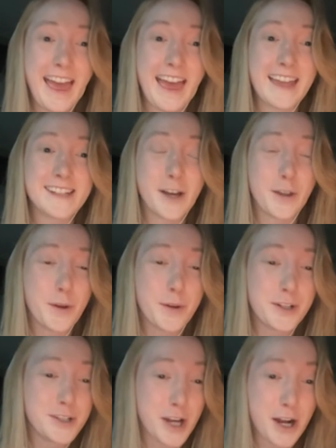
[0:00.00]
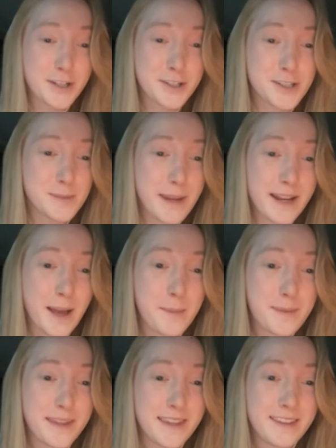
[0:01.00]
And although your doctors may
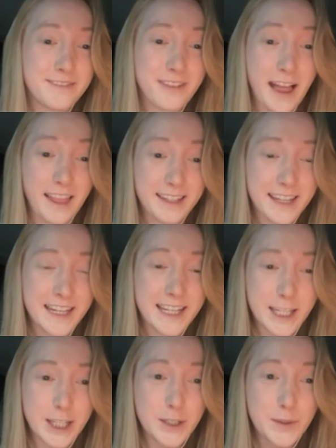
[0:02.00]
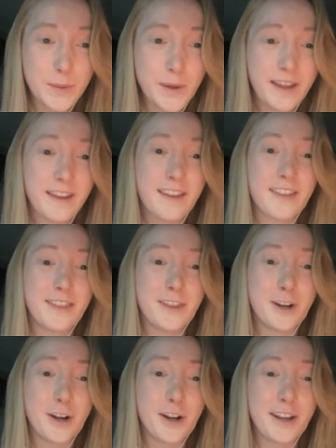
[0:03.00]
not be validating you,
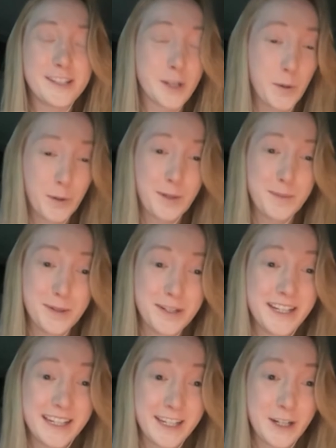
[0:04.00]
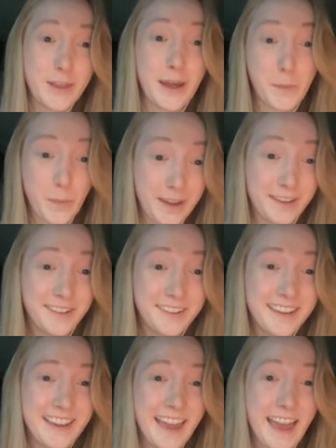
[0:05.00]
there is a whole community here that will.